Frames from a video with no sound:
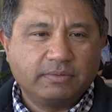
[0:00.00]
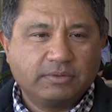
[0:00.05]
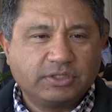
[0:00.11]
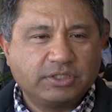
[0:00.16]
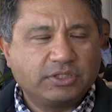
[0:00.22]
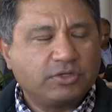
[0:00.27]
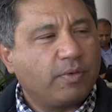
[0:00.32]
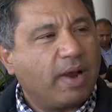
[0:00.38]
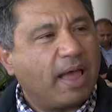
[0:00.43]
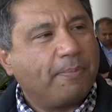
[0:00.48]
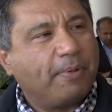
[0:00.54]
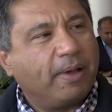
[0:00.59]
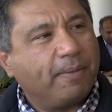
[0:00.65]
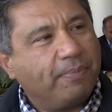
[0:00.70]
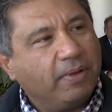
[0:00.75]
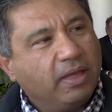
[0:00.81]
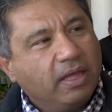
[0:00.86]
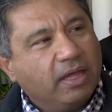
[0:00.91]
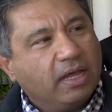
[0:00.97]
Just to wrap
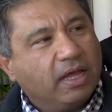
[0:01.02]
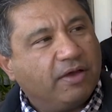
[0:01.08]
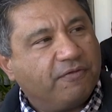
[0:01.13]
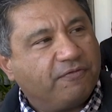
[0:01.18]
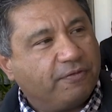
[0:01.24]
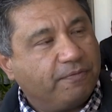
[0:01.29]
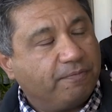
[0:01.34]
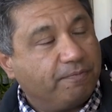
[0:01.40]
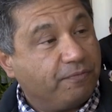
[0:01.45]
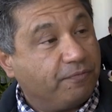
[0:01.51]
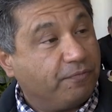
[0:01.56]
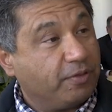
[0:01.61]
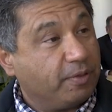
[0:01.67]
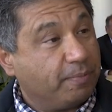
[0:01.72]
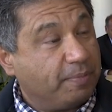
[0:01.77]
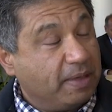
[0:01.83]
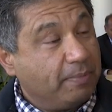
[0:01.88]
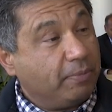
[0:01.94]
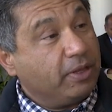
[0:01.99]
up, uh, for, for
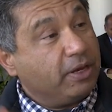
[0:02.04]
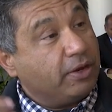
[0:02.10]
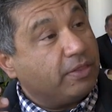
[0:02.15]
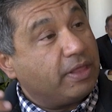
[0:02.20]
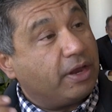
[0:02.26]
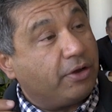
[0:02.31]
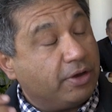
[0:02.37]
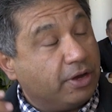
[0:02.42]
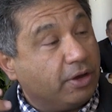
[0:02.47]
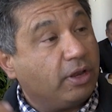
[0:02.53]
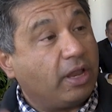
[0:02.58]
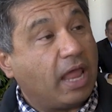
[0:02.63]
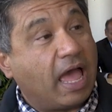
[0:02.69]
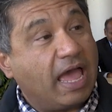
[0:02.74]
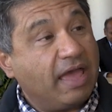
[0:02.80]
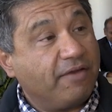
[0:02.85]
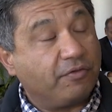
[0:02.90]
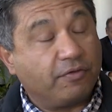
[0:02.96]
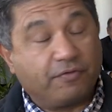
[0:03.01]
the people here that are here live